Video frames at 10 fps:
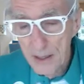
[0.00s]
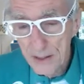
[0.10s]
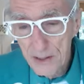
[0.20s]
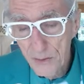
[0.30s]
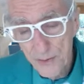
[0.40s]

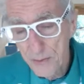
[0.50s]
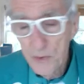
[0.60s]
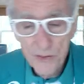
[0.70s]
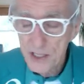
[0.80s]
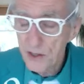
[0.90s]
do it for
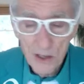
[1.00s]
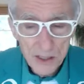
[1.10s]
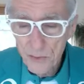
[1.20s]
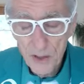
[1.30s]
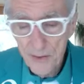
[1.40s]
movie stars
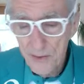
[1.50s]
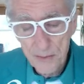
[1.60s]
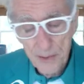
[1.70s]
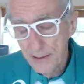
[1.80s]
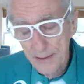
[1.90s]
or whatever,
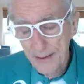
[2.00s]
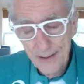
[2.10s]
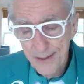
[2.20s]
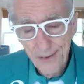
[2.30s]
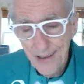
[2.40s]
but
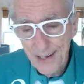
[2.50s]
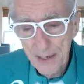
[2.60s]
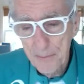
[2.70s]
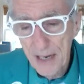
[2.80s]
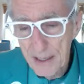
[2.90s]
you don't know how to
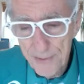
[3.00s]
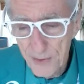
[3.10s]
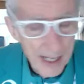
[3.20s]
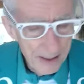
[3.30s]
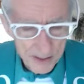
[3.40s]
get paid for
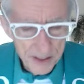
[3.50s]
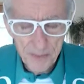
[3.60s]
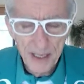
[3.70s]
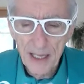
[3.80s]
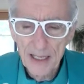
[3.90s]
that or
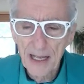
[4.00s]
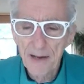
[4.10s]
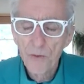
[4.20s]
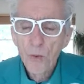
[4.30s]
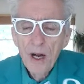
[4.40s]
something like that.
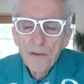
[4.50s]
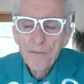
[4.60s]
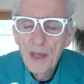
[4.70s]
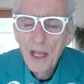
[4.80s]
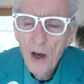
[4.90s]
Well,
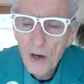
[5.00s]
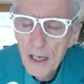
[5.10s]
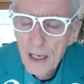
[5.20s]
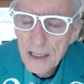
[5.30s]
okay,